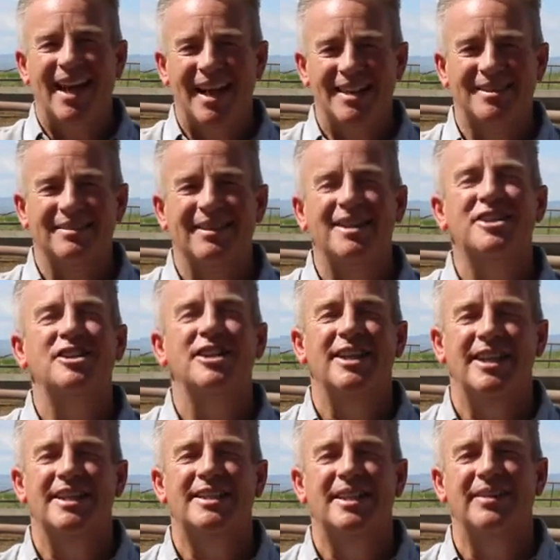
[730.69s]
isolation
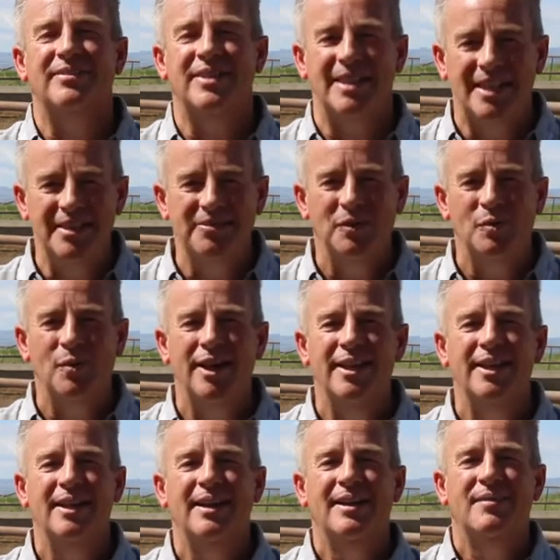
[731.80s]
is of the evil one.